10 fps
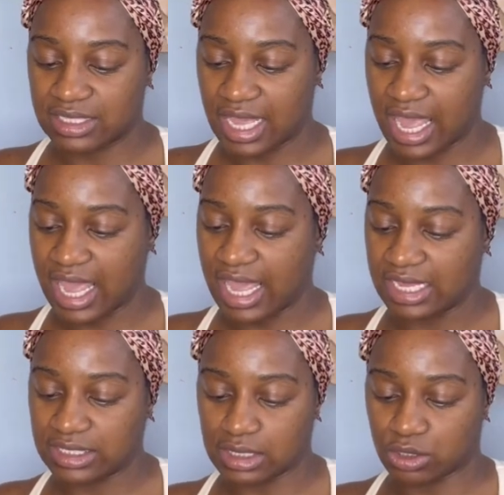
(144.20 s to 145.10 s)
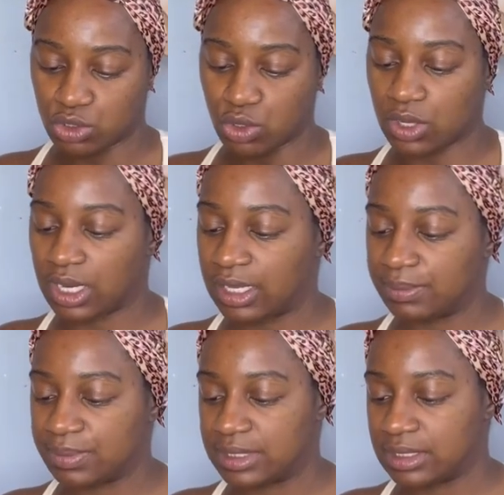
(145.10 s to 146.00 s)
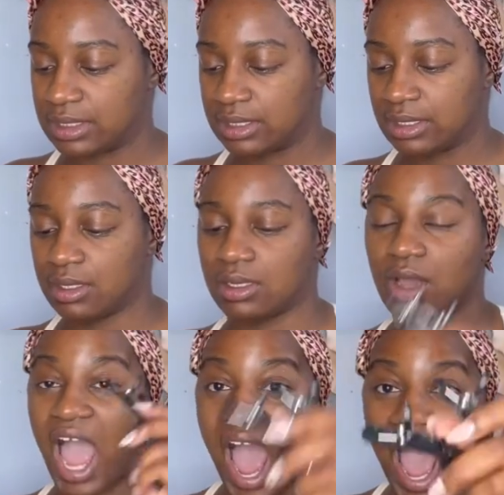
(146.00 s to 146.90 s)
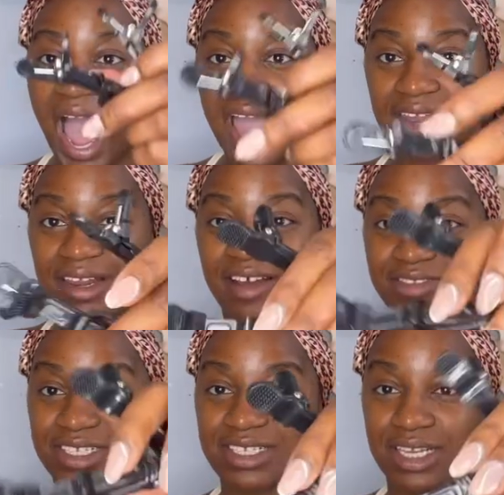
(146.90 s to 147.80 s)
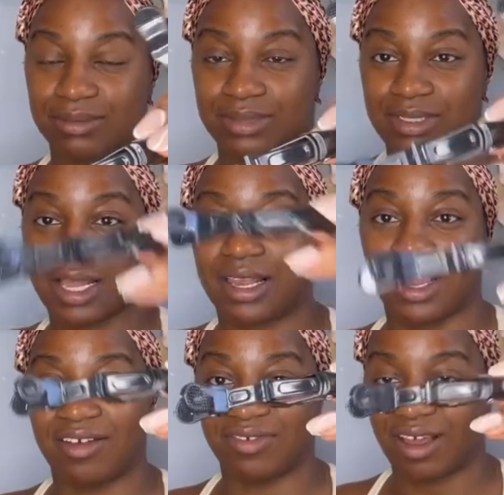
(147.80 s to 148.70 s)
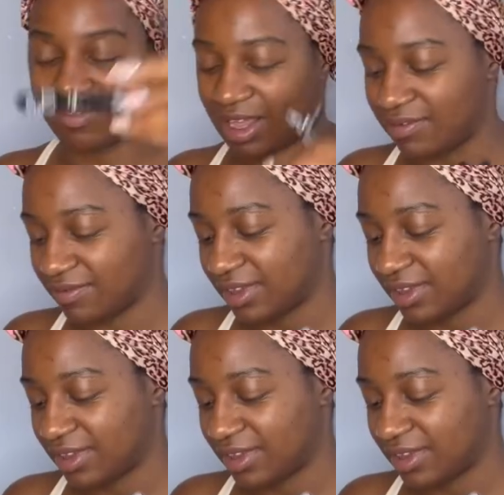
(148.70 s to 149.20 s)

has two clips. I love these clips. Love, love, love.